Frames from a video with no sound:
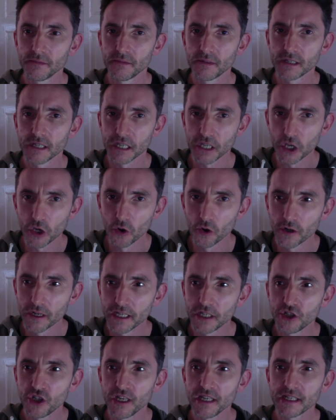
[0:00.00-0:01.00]
secured
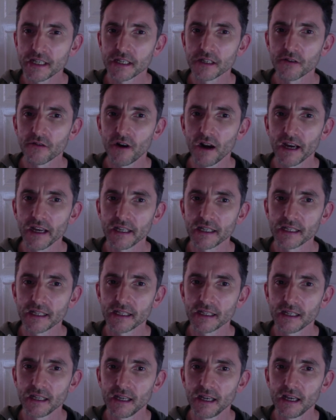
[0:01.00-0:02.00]
in Jesus Christ,
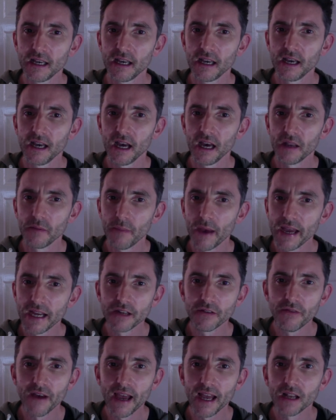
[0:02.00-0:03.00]
and made
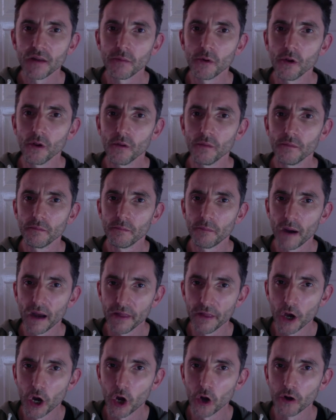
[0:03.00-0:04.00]
available by
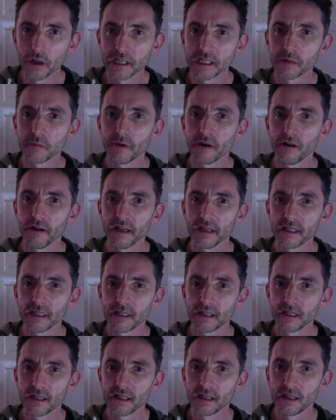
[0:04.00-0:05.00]
the Holy Spirit,
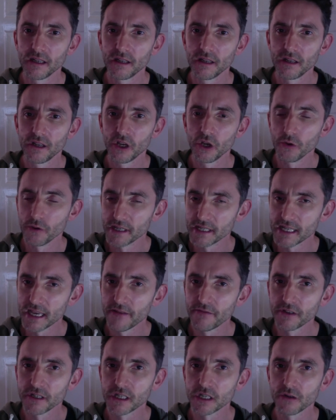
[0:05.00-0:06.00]
who is
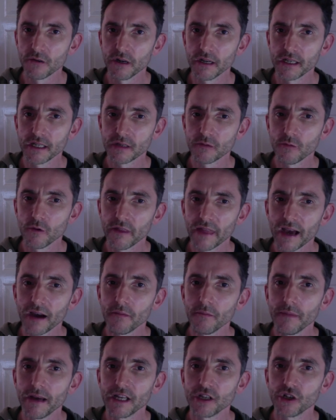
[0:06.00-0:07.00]
given to us
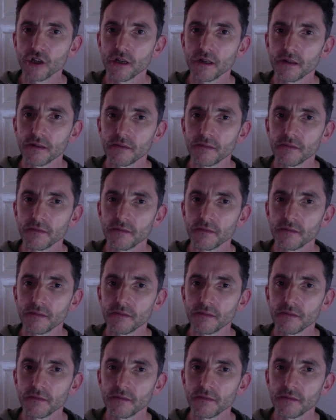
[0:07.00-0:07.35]
without measure.